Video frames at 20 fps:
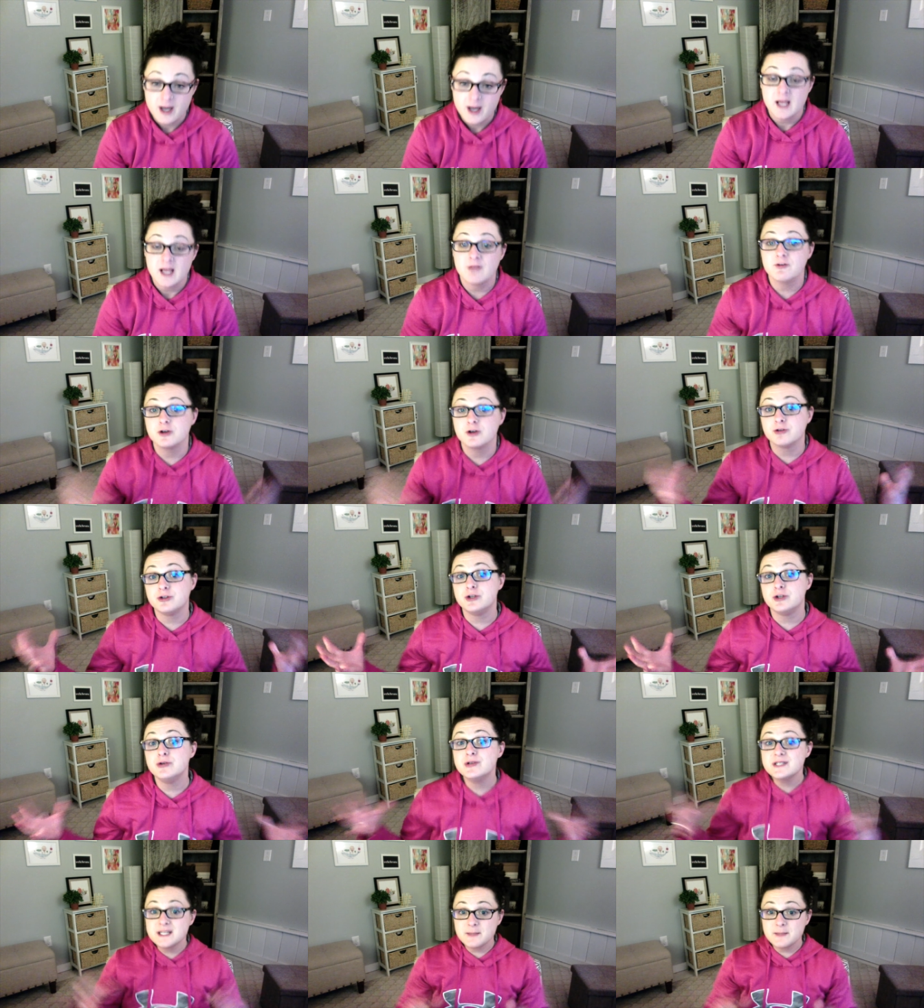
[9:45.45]
if you're
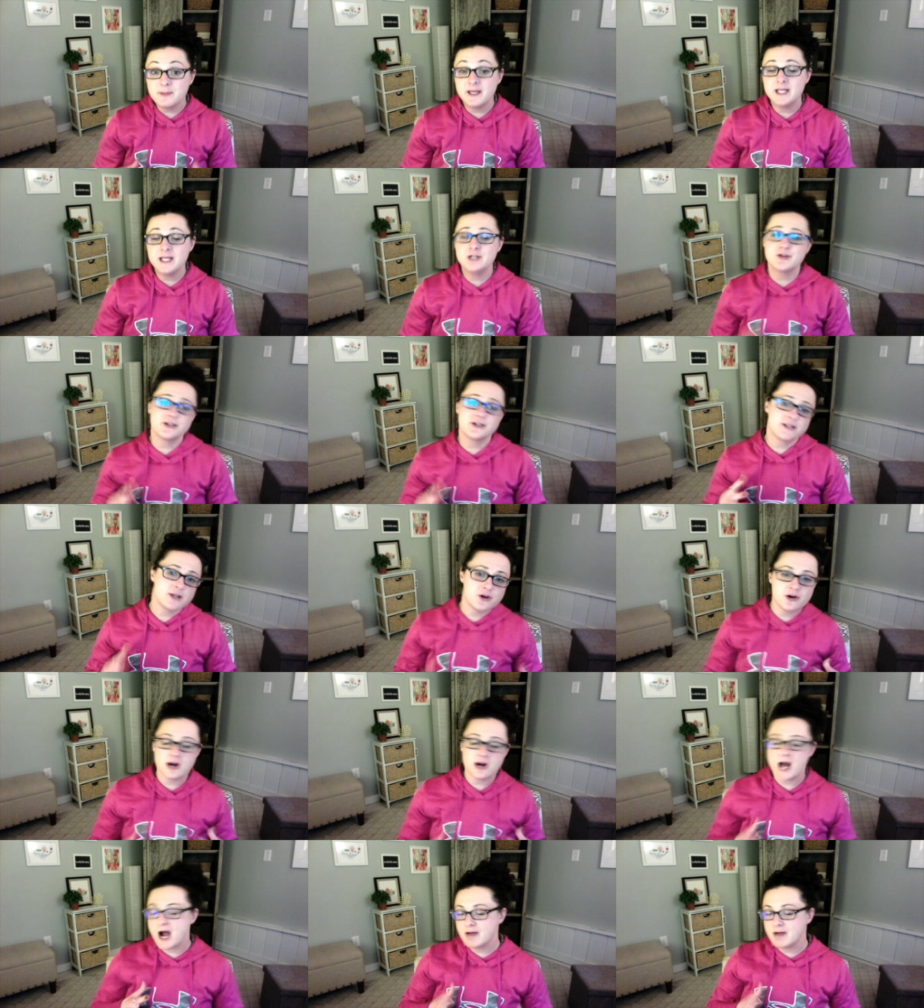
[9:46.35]
using Pinterest and you're
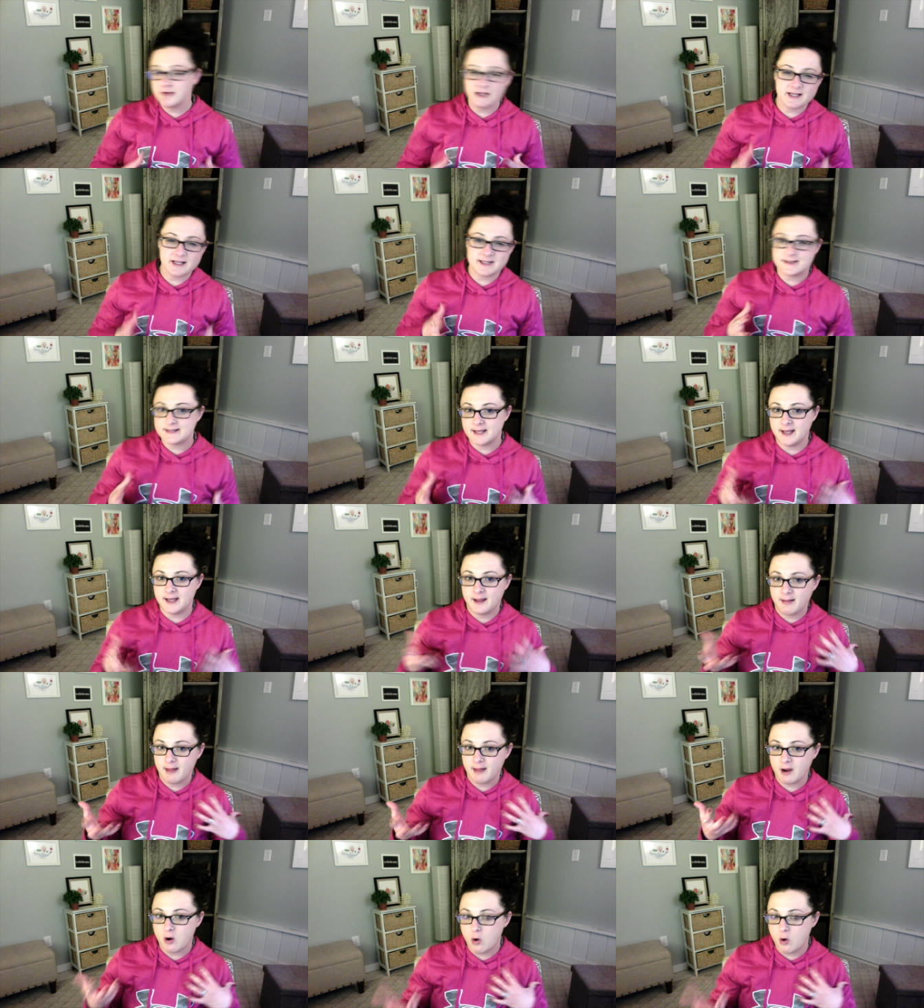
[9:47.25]
not really seeing
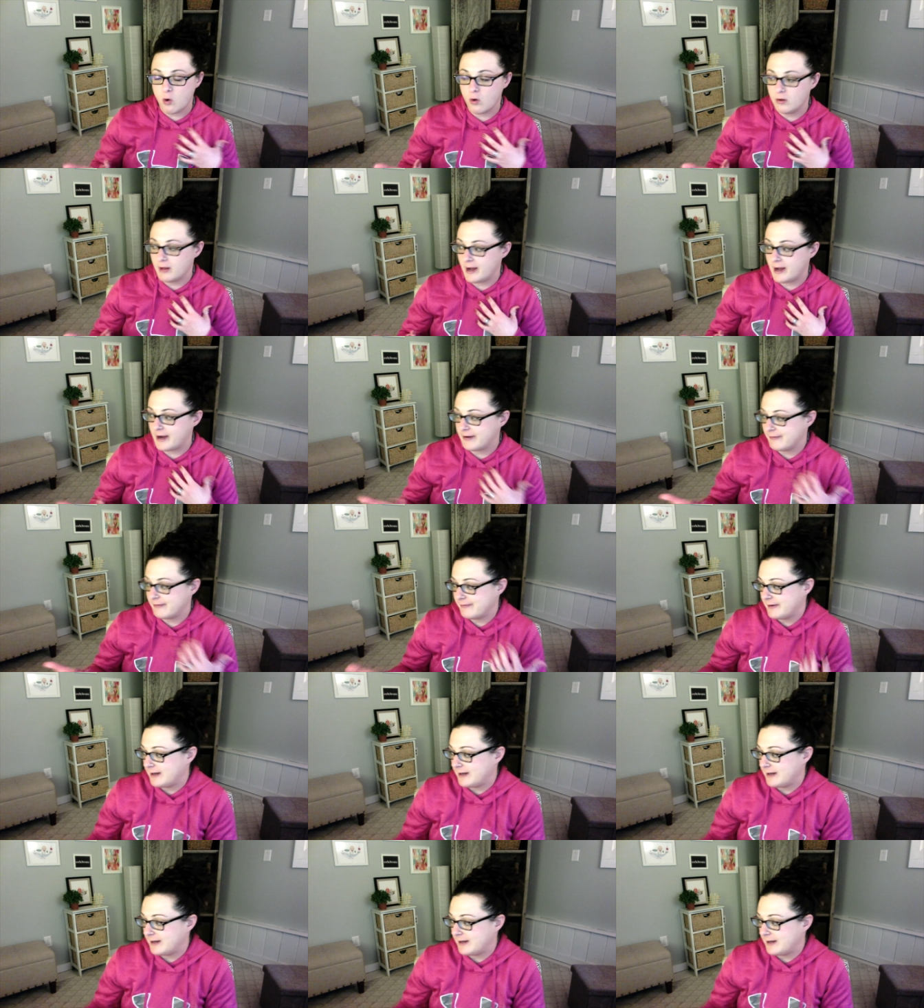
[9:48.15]
a whole lot of,